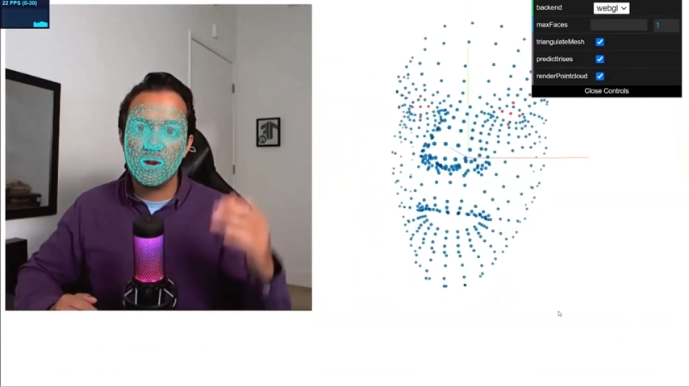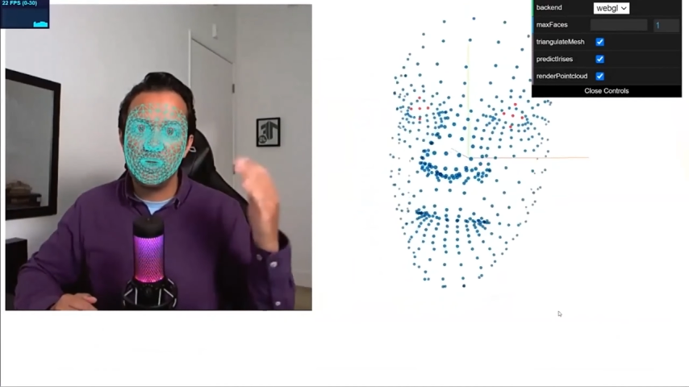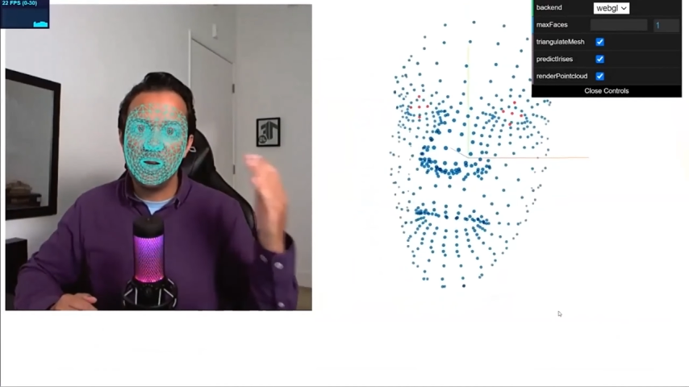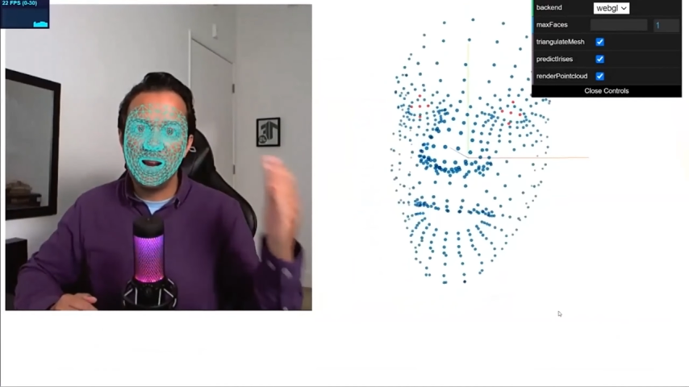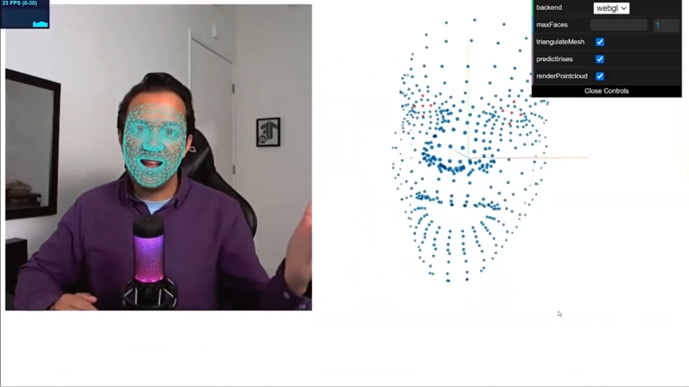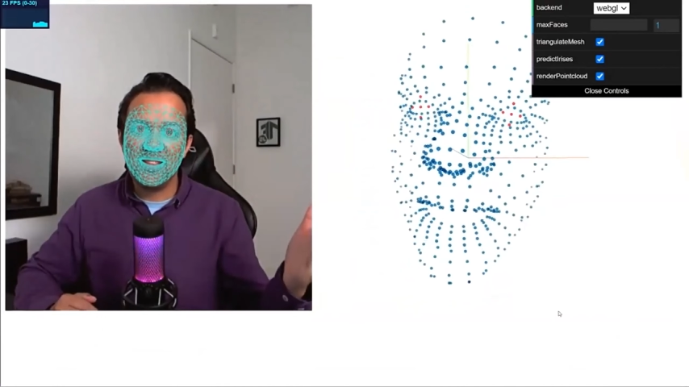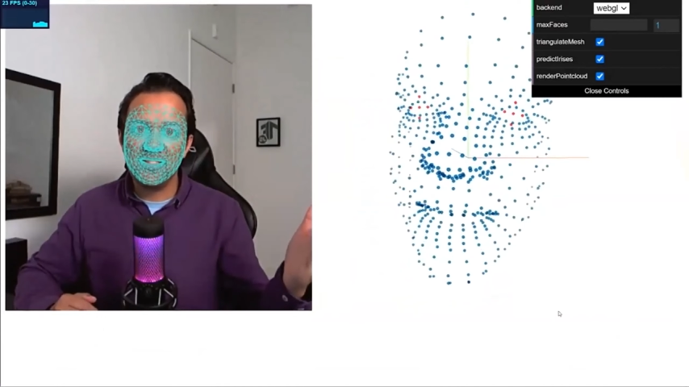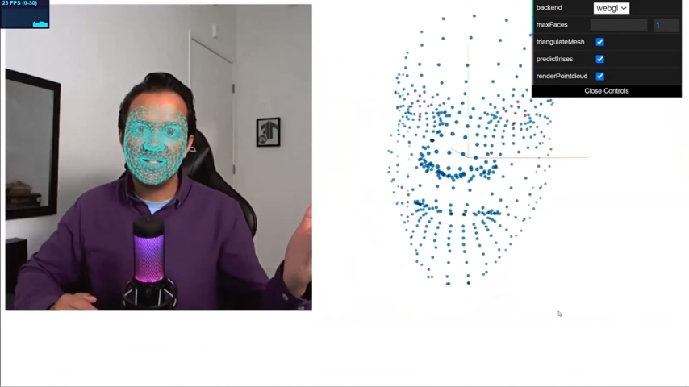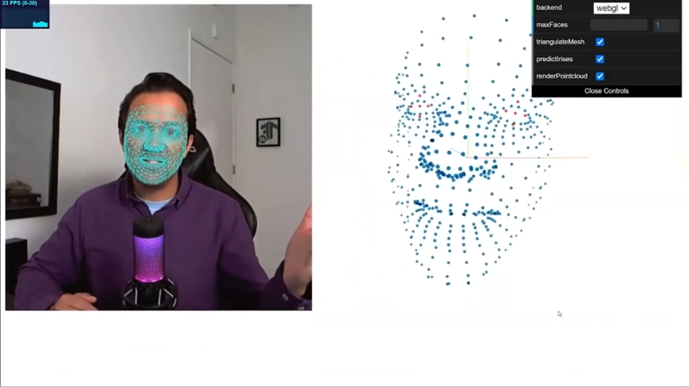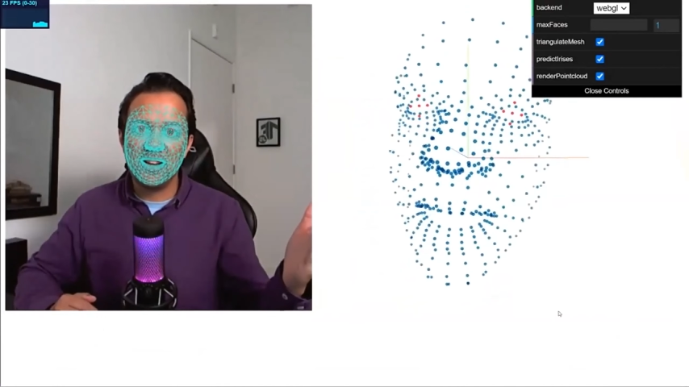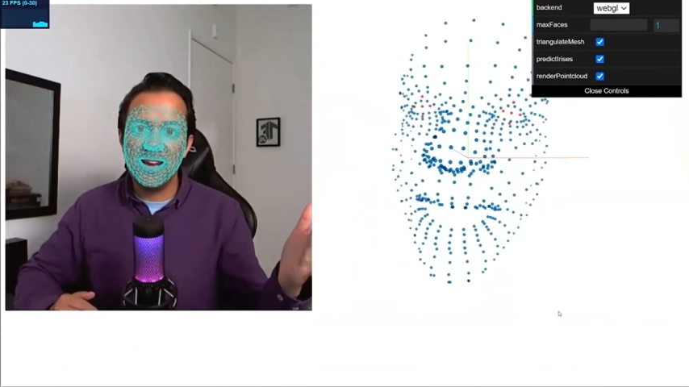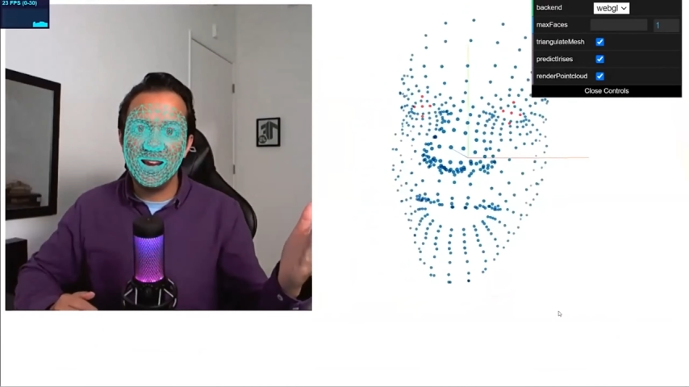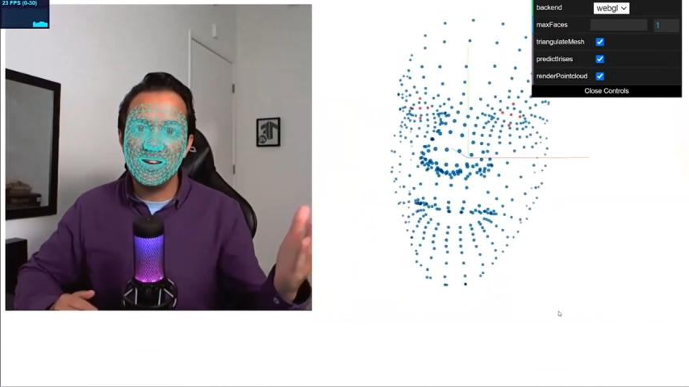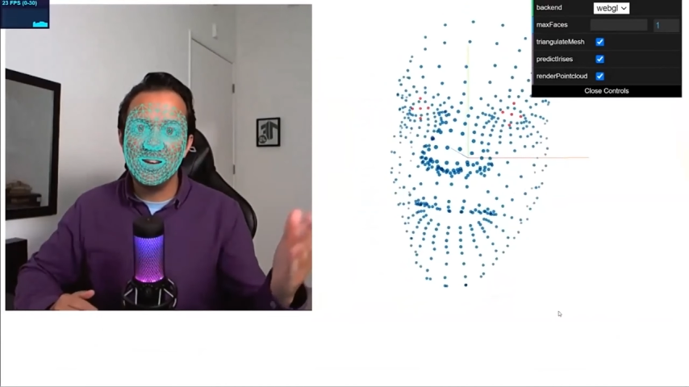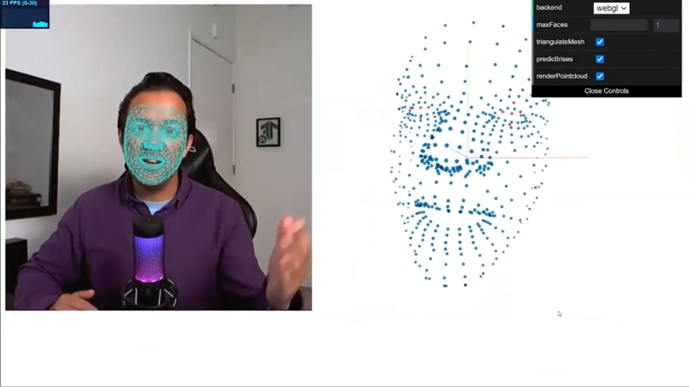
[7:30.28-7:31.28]
Now on the
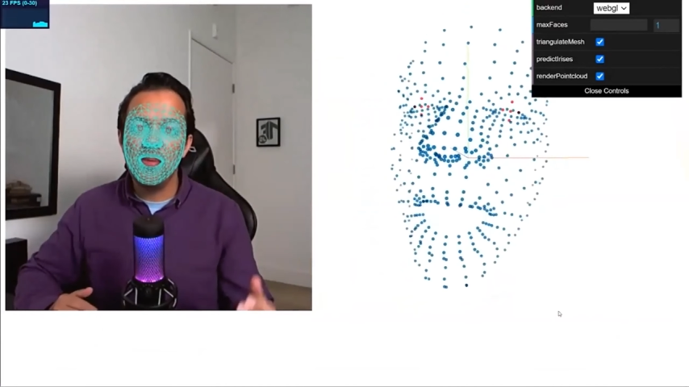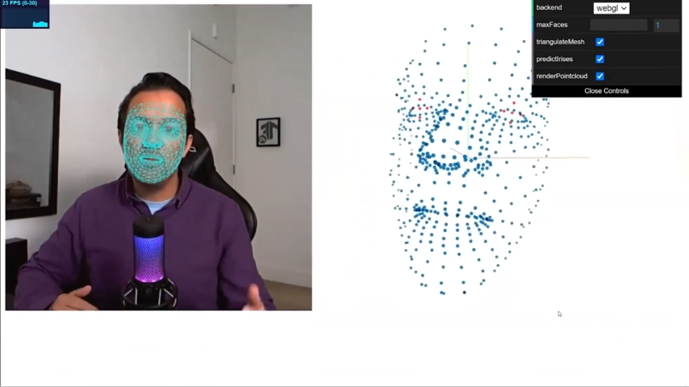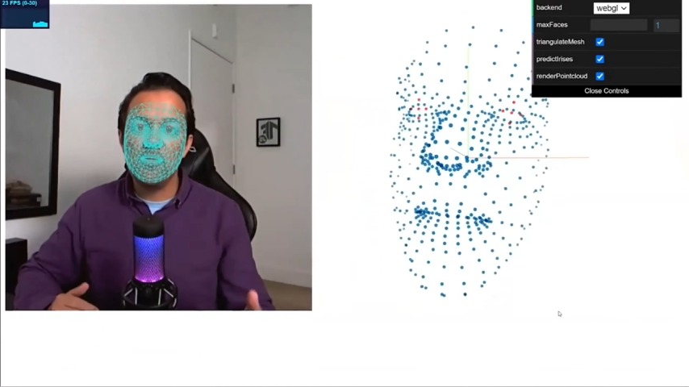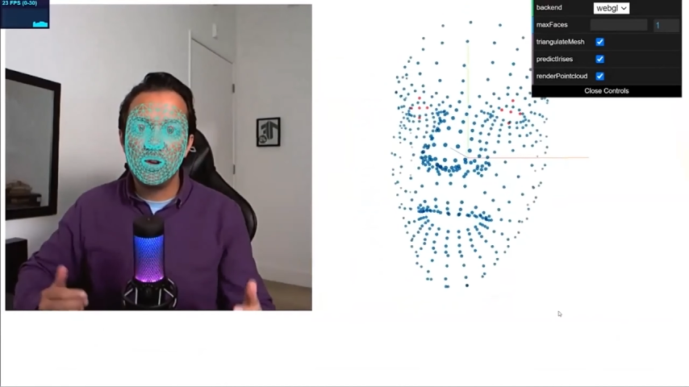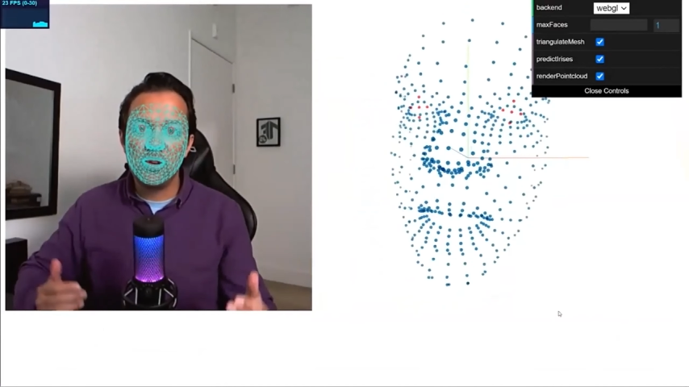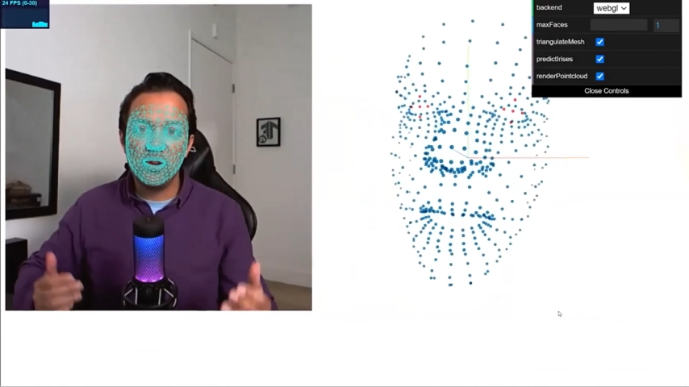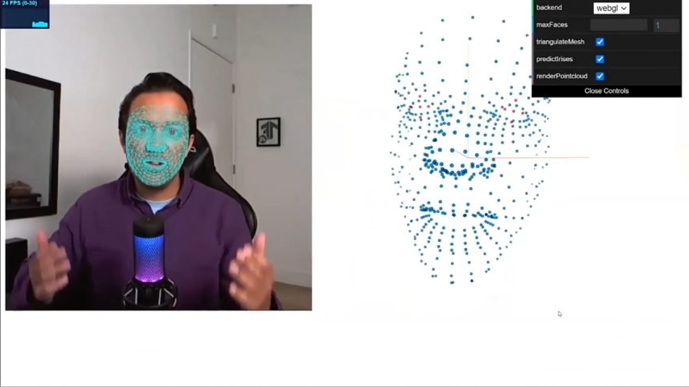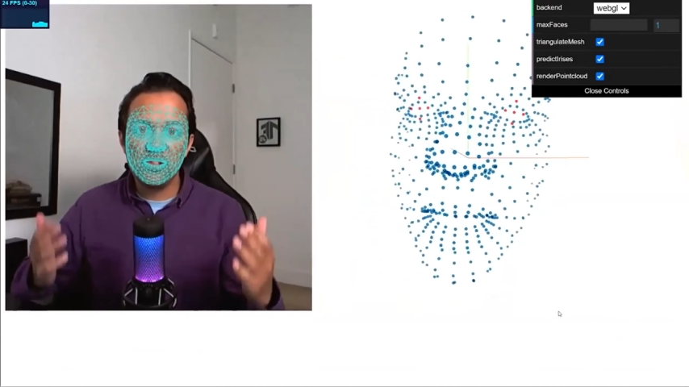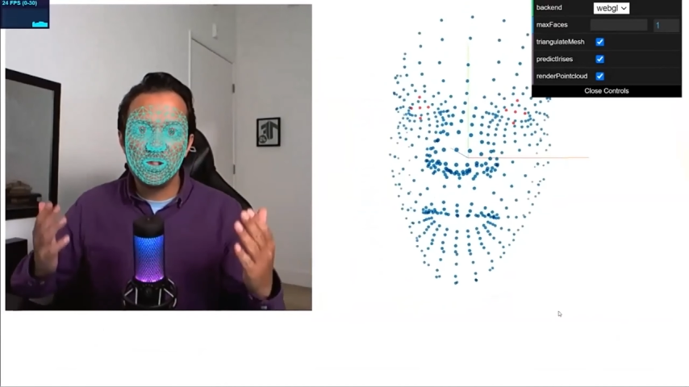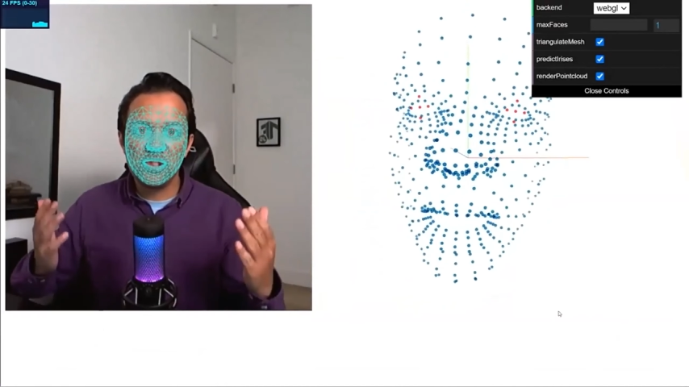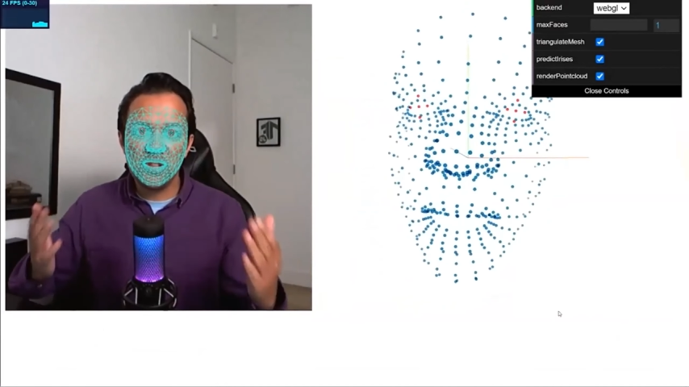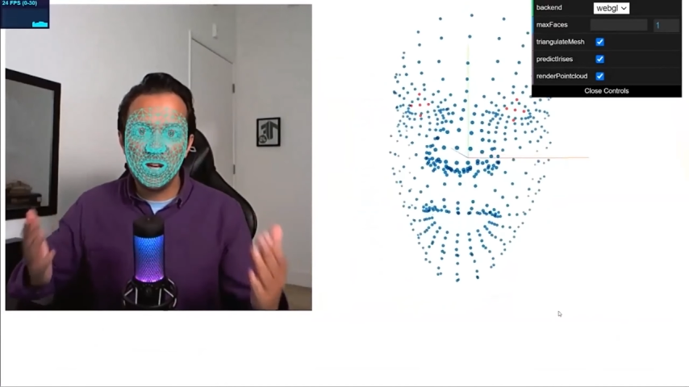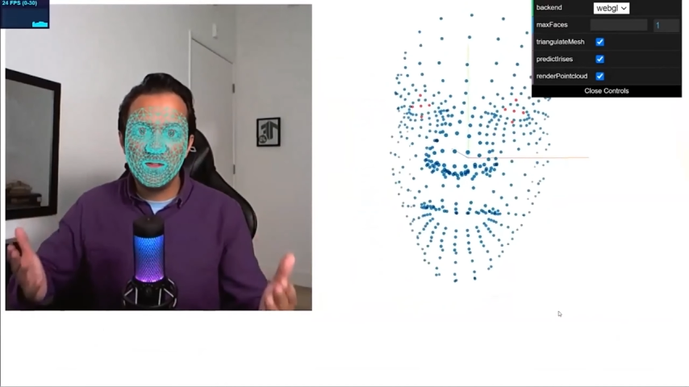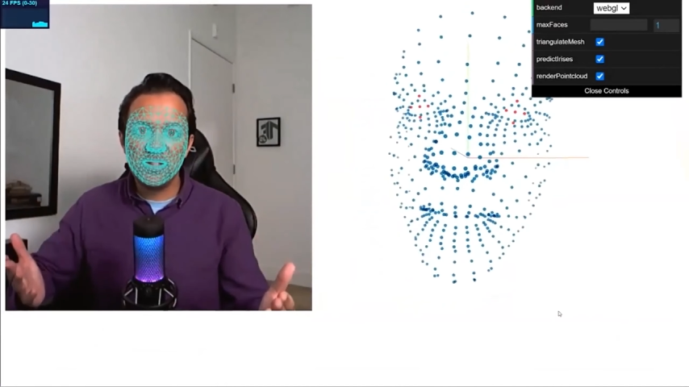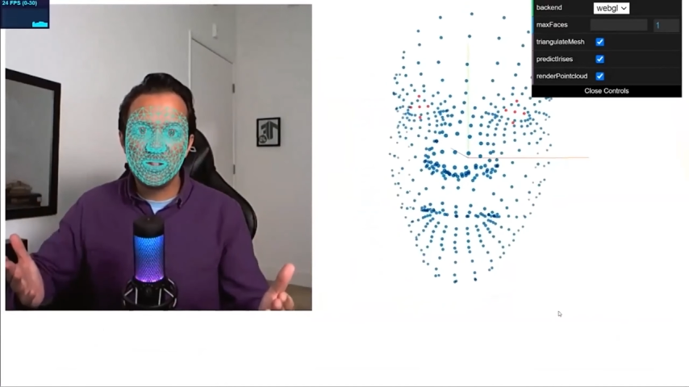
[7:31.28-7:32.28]
right-hand side,
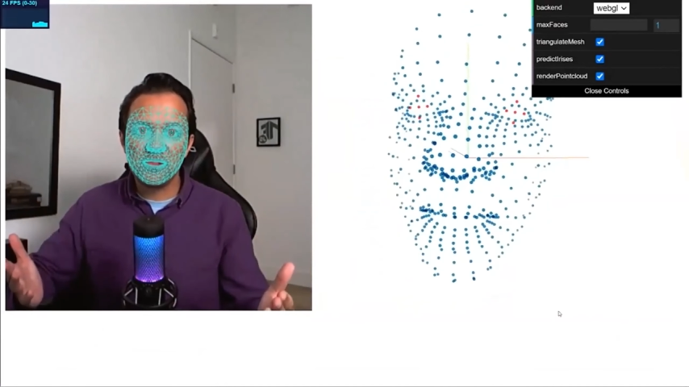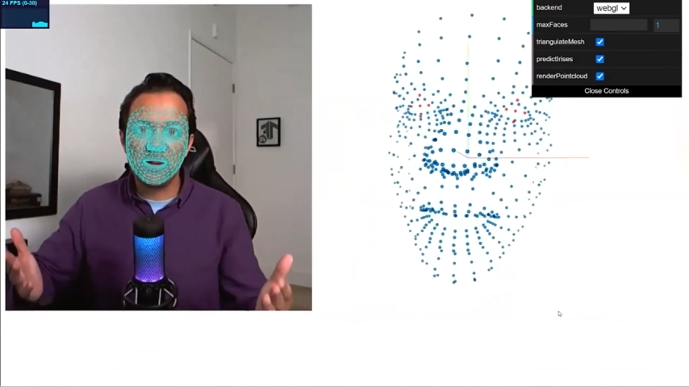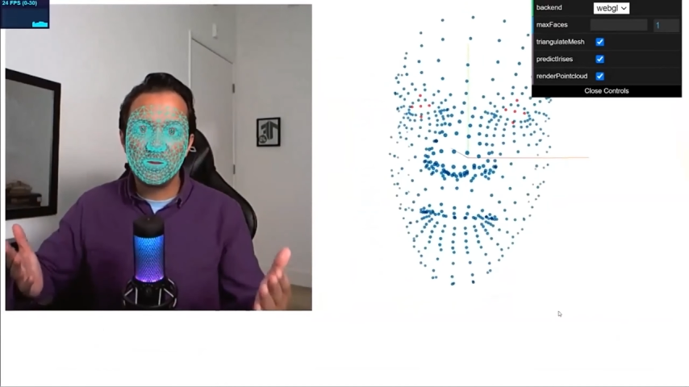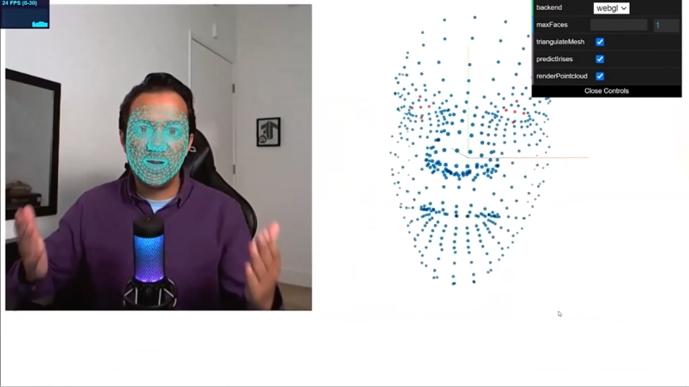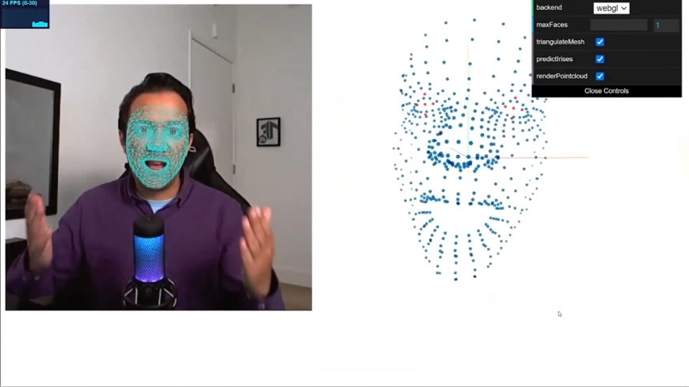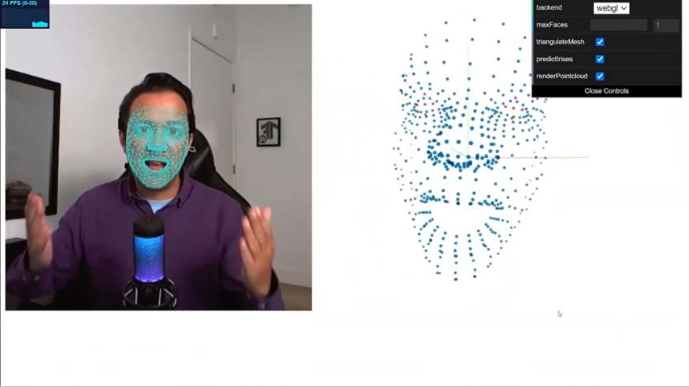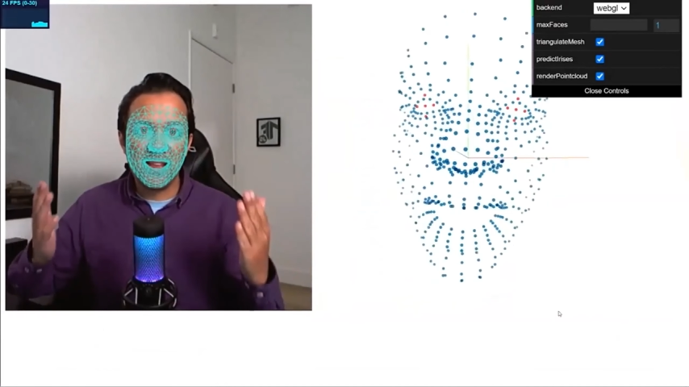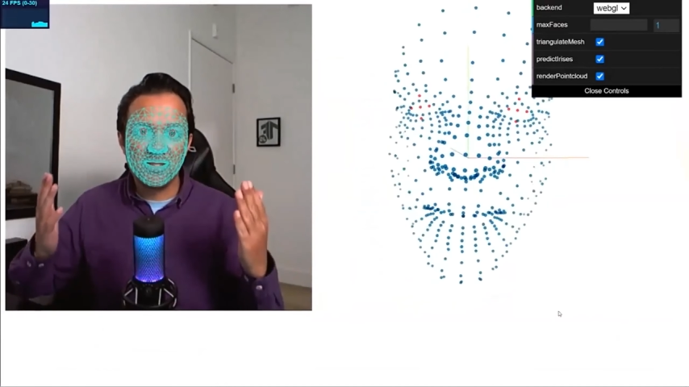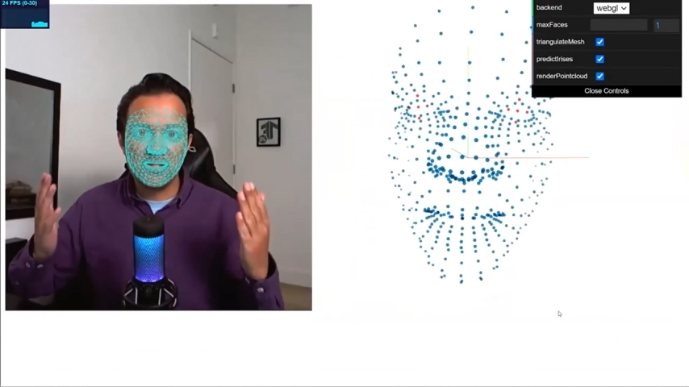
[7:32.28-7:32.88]
because JavaScript